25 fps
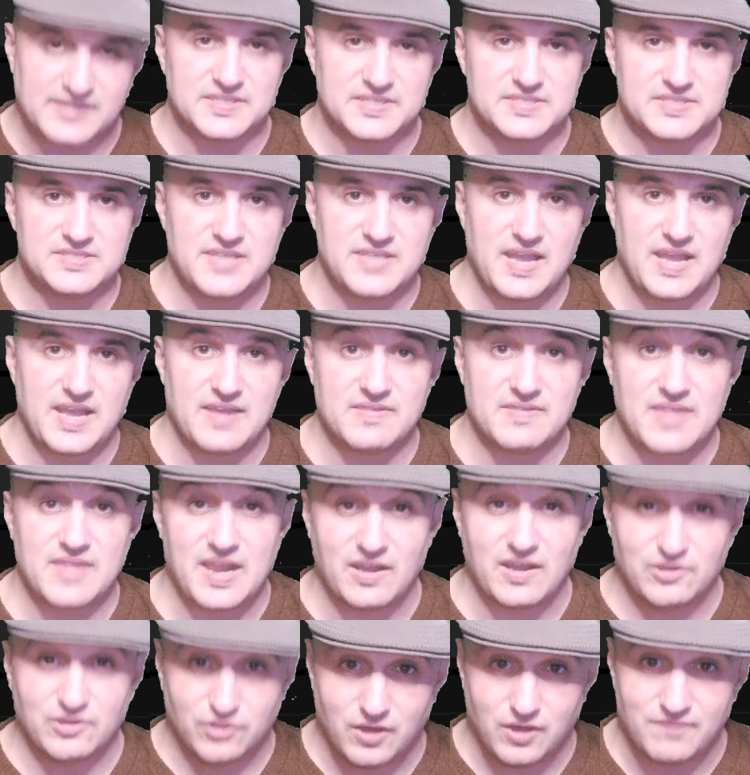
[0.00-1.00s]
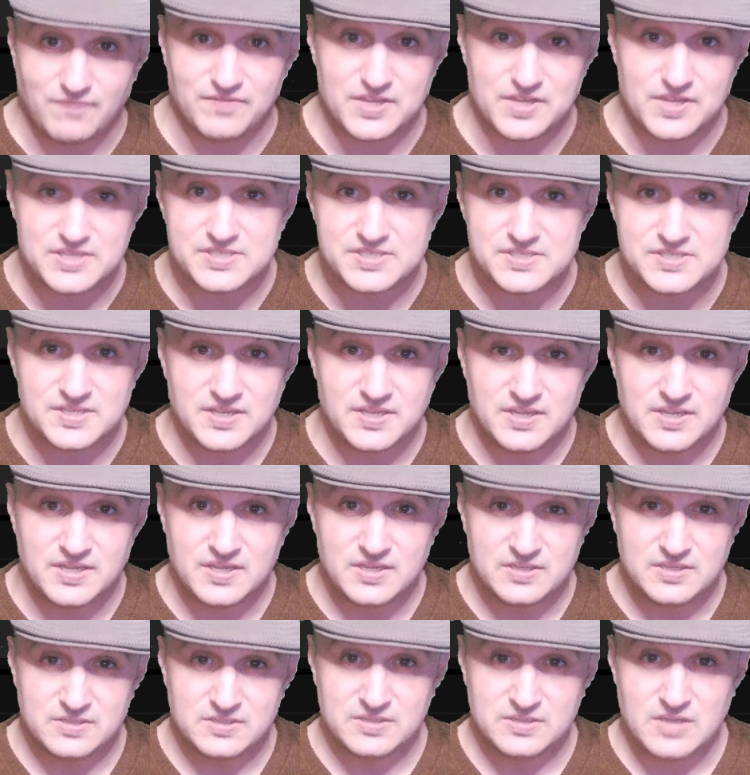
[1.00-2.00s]
to say that I love this.
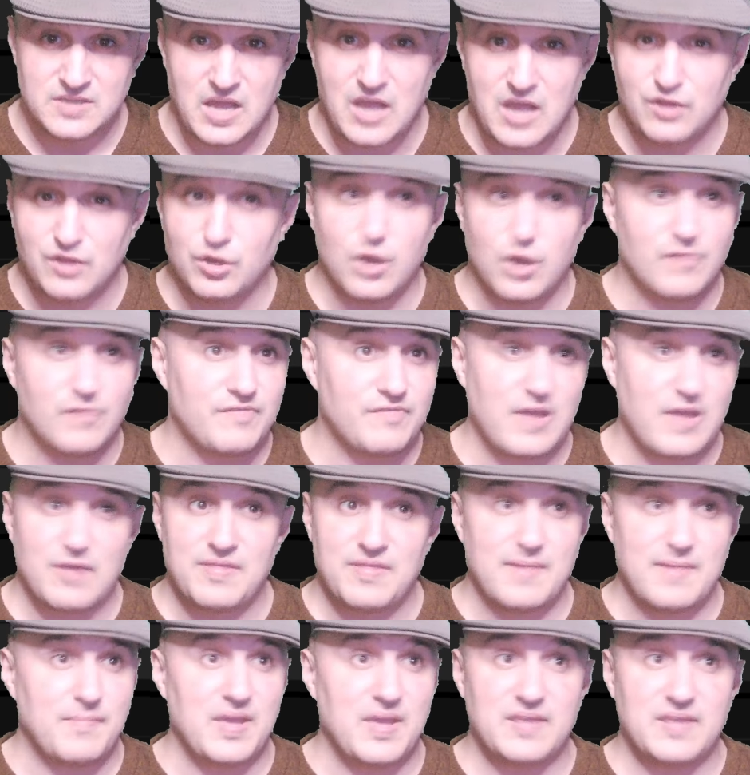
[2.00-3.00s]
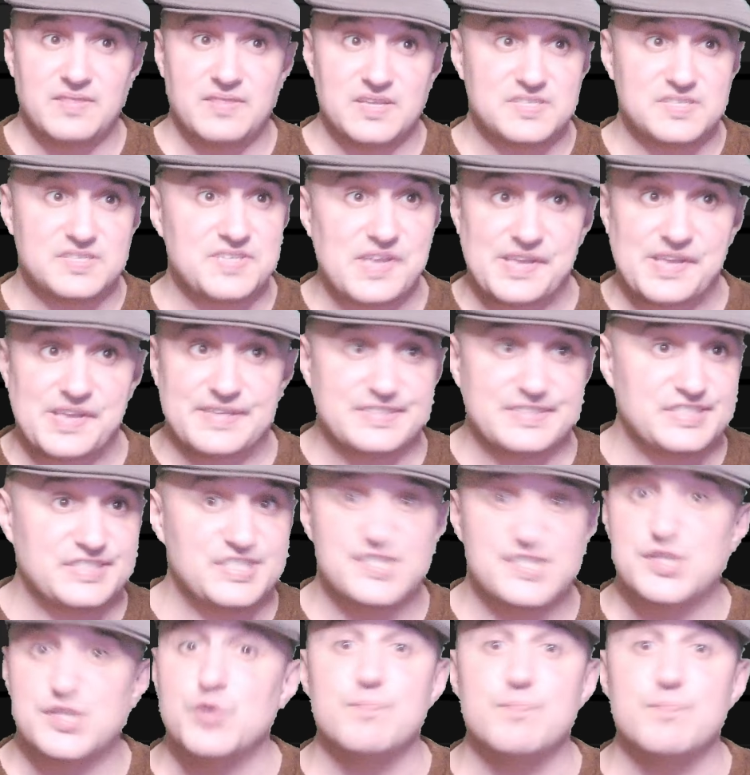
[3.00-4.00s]
I love how they made this a
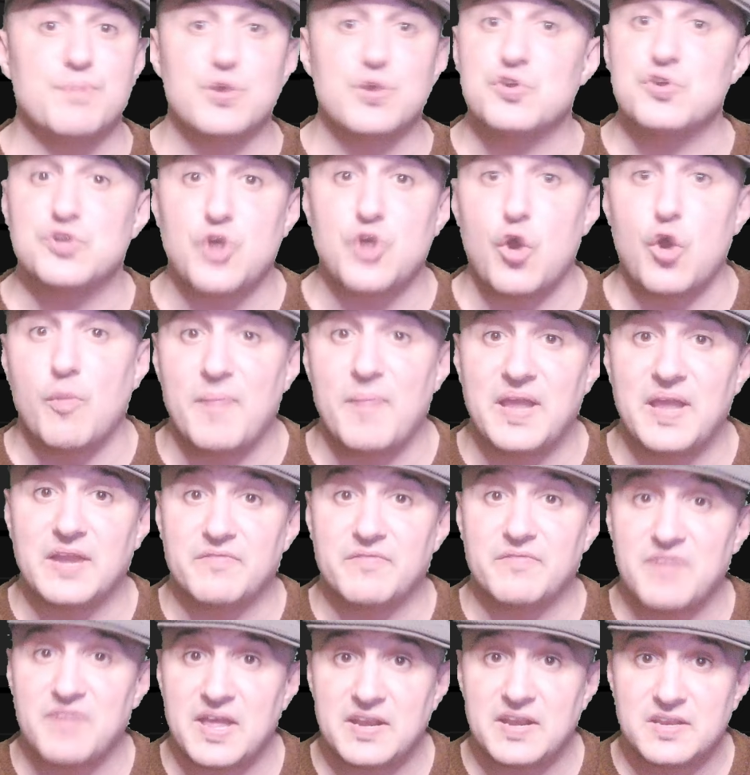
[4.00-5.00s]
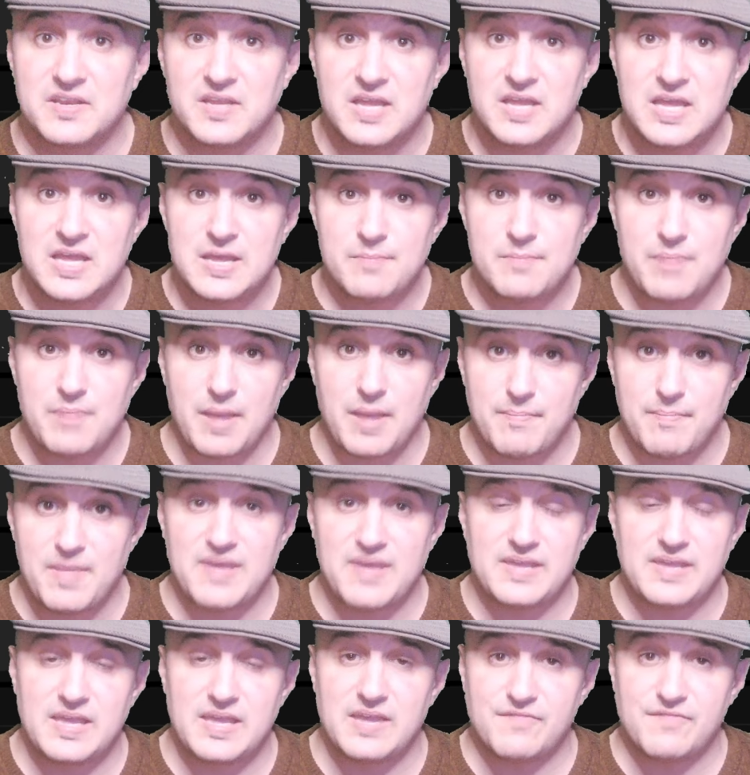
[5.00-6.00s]
super co-main event by
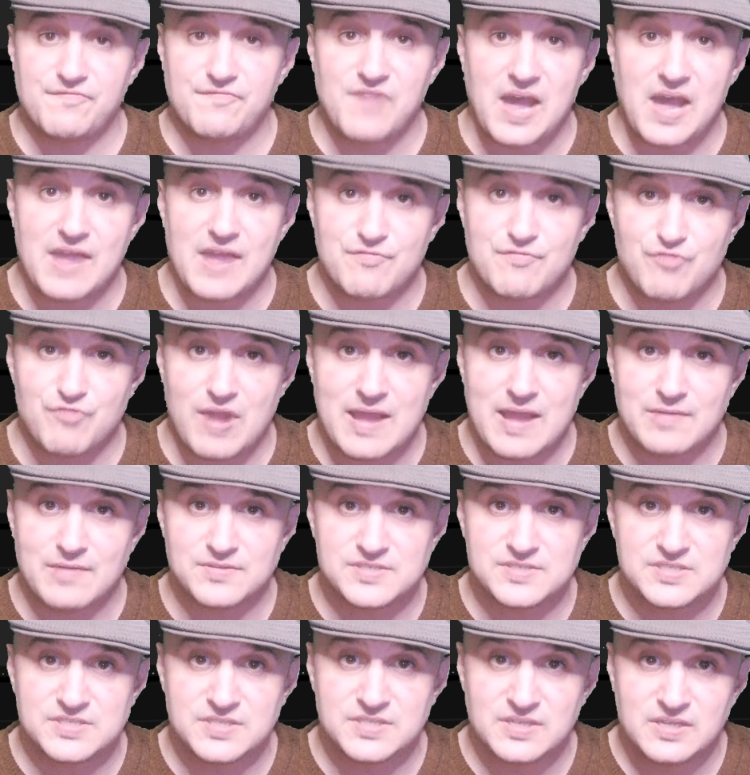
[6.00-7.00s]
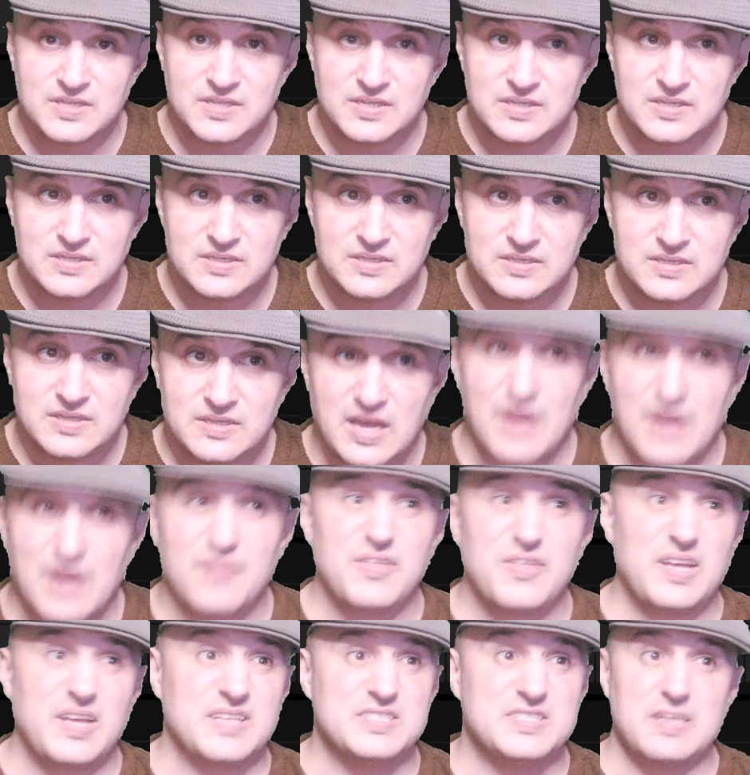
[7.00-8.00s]
making it five rounds. I don't
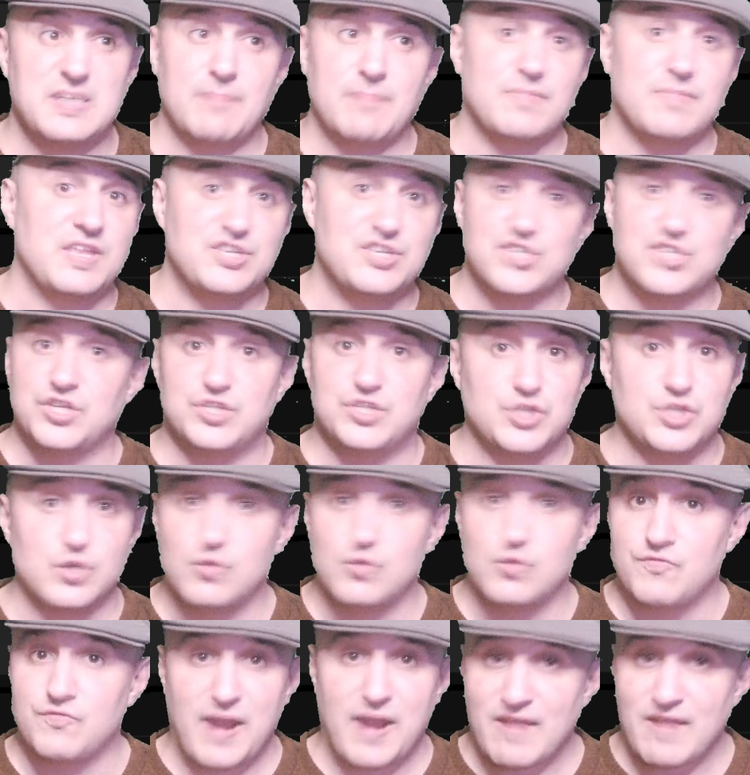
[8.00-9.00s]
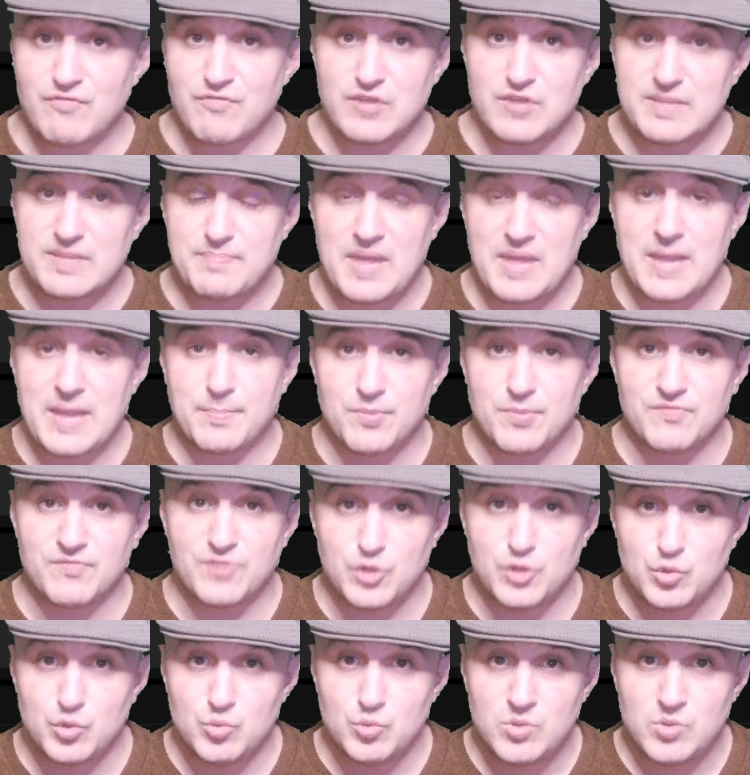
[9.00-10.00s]
think it's something they should do for every
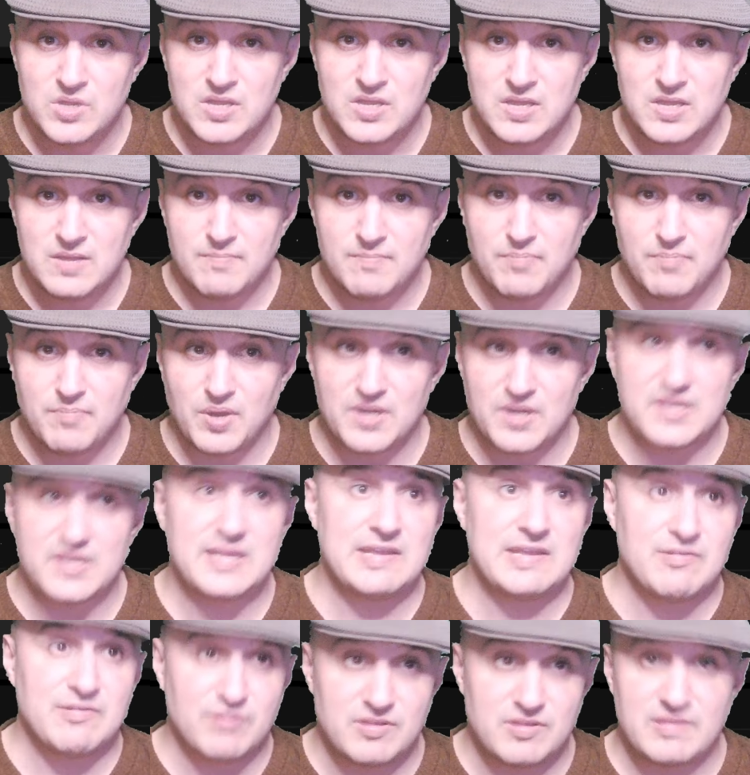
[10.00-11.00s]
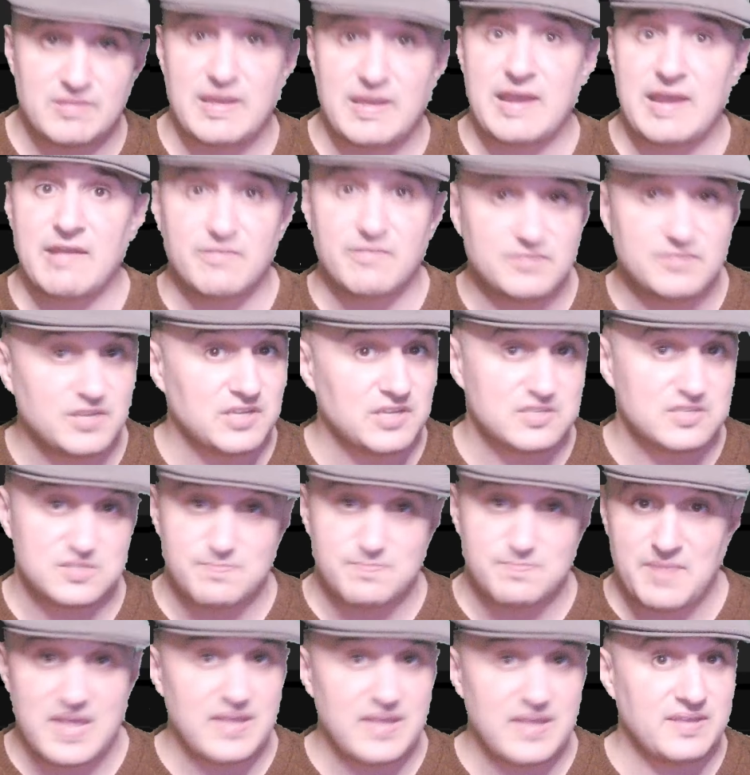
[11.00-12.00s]
pay-per-view, but here and there it does
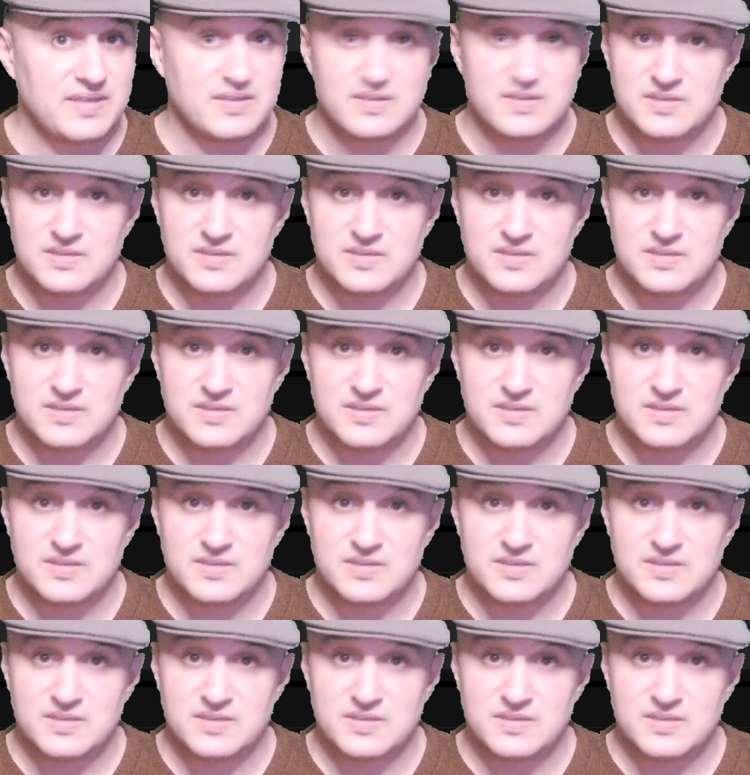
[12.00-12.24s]
make